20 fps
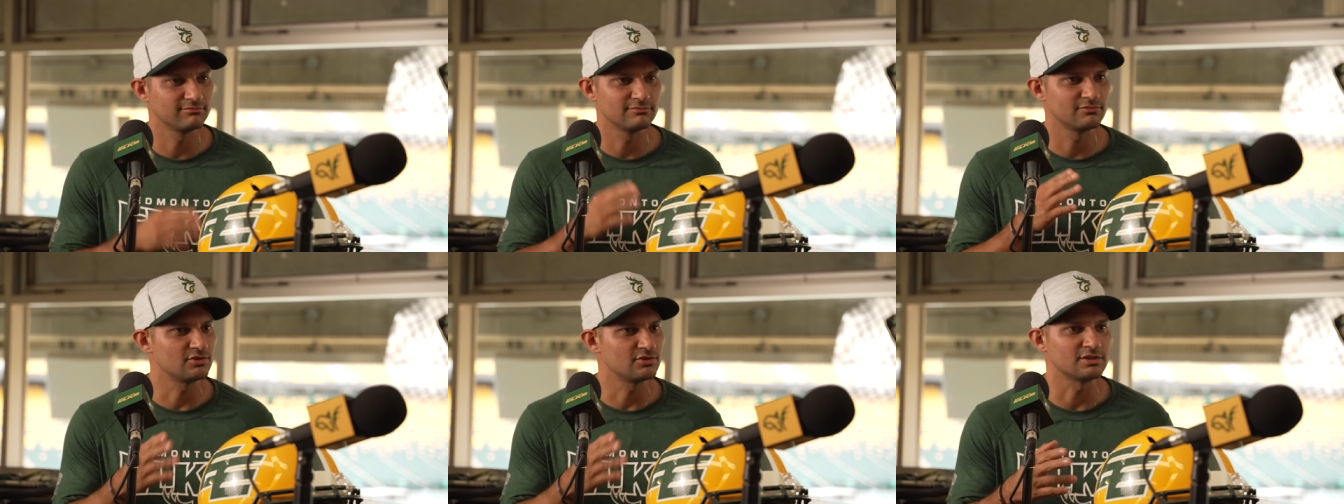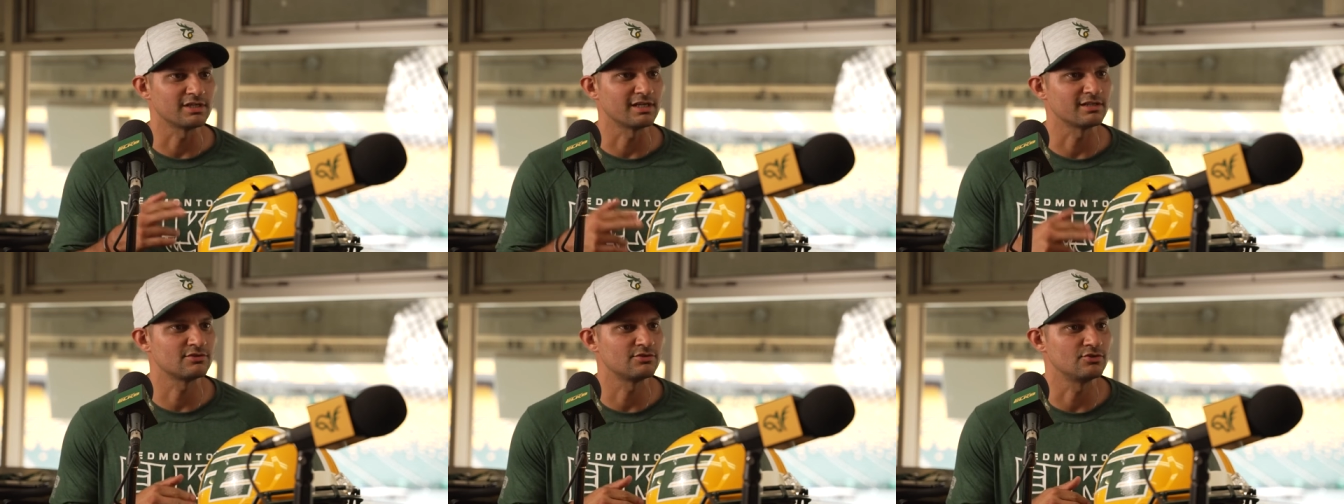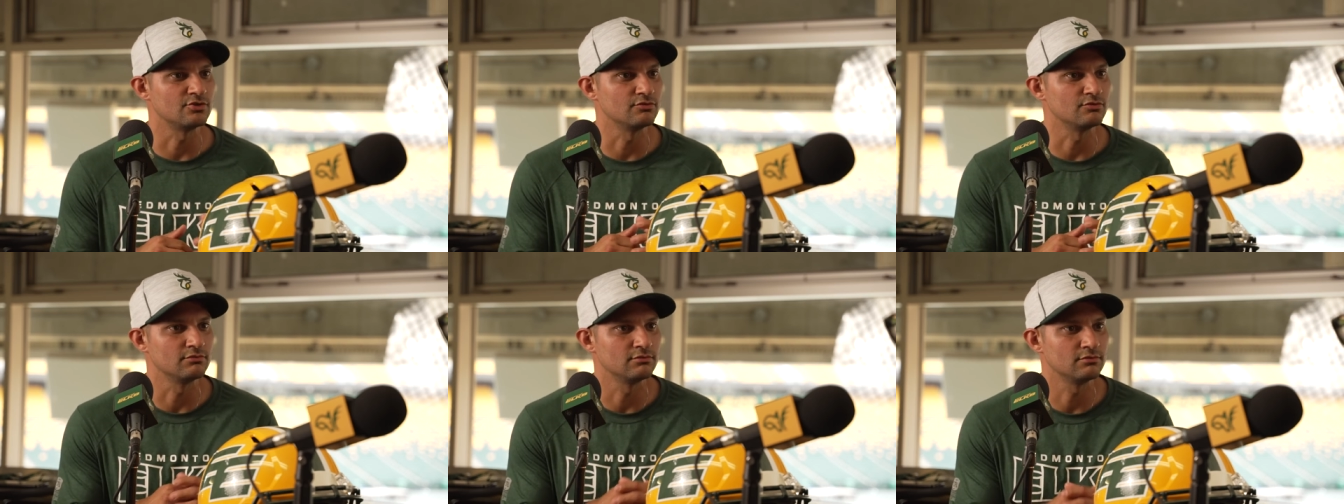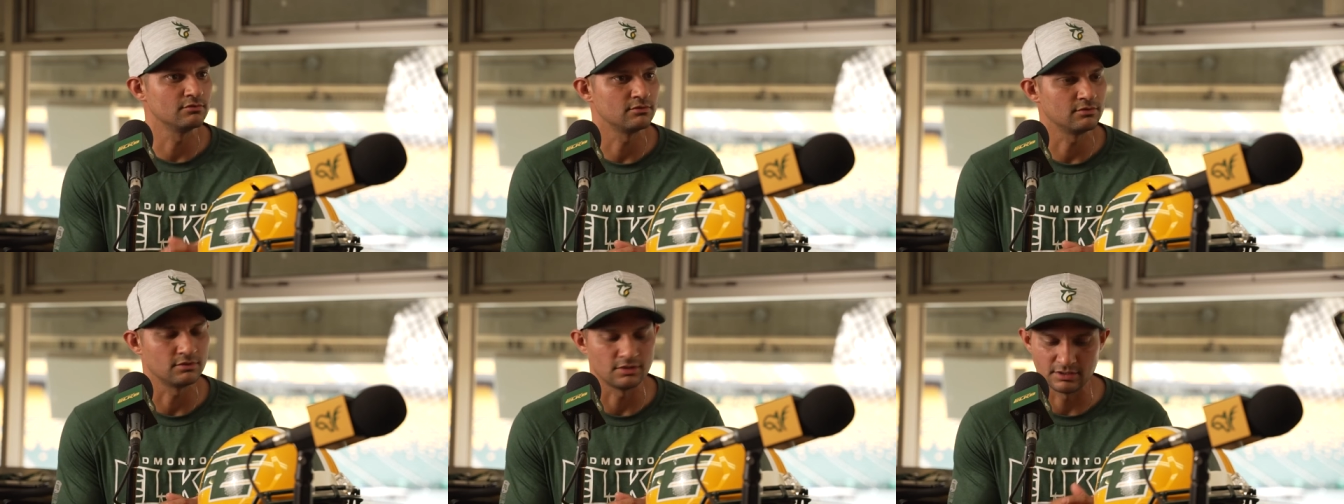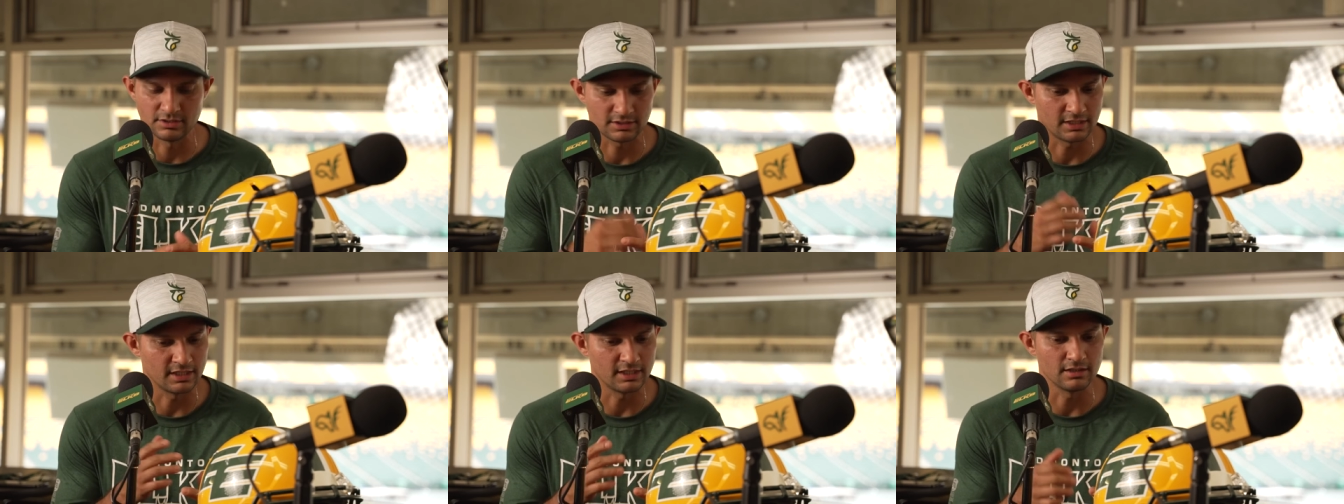Just ask June.
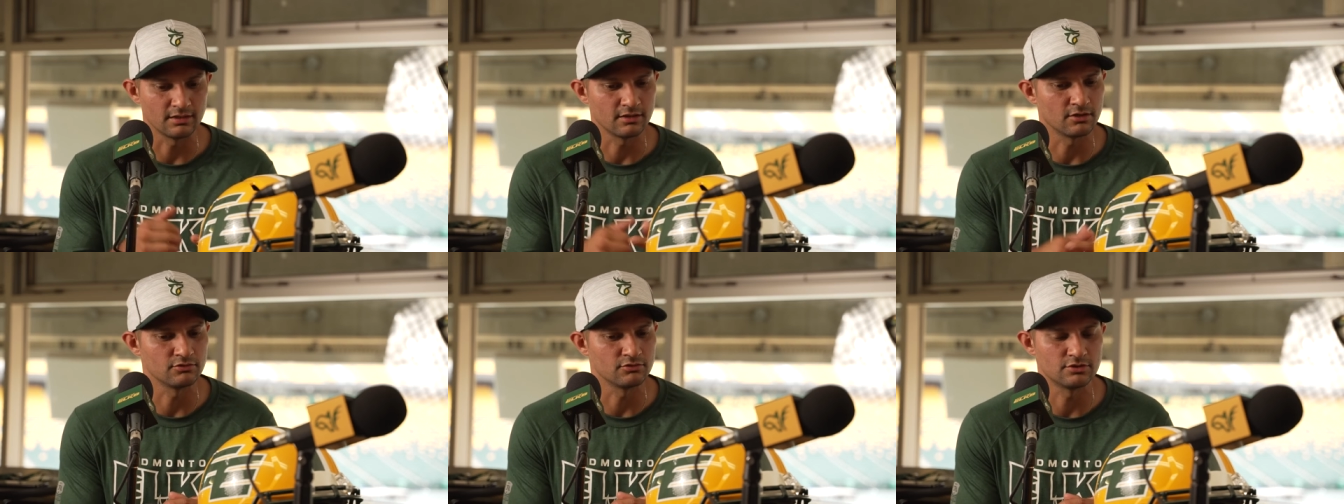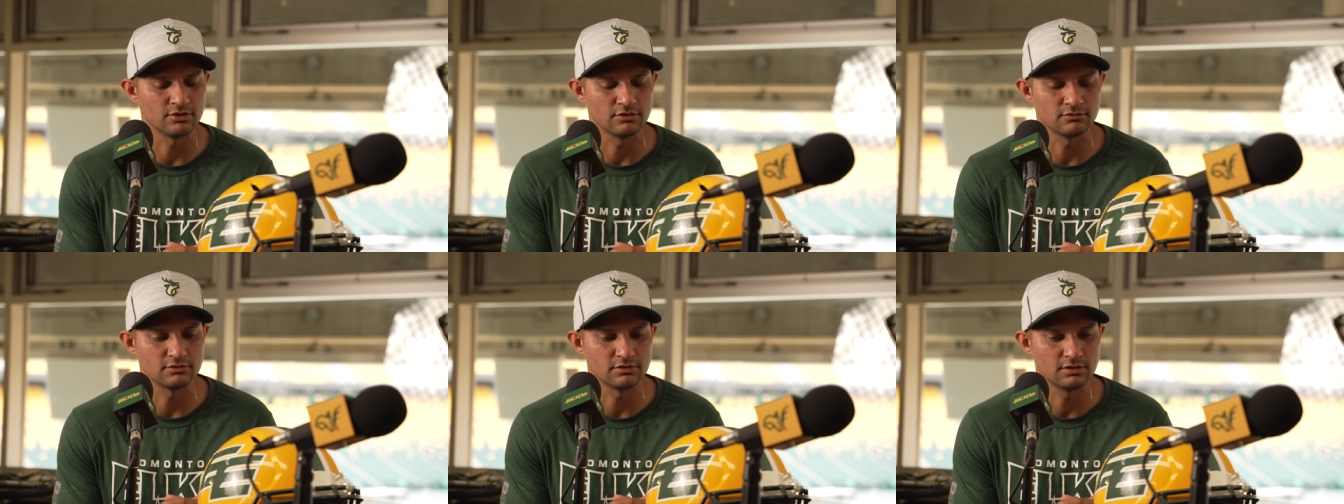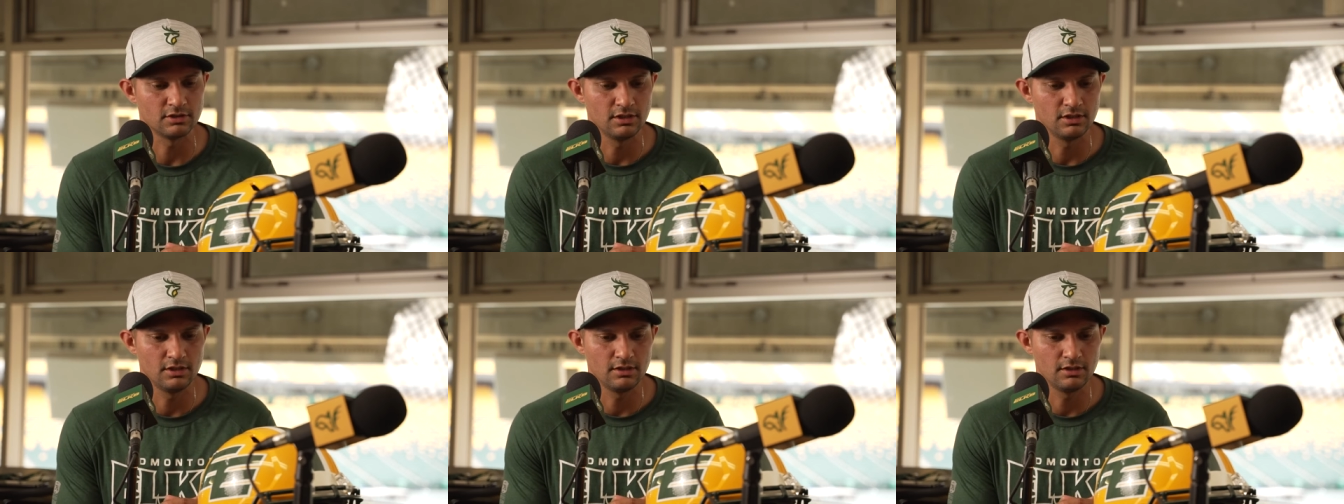Let's kick it, Coach Jones,